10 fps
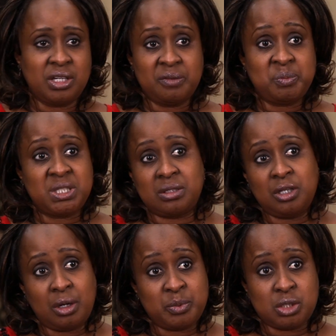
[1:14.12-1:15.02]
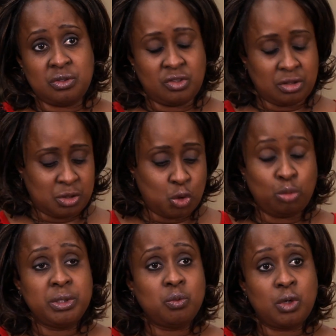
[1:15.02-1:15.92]
gave me three options. She
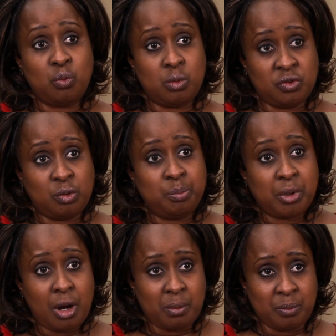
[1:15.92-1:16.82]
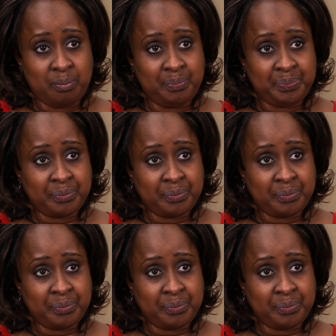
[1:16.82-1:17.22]
told me what was the problem.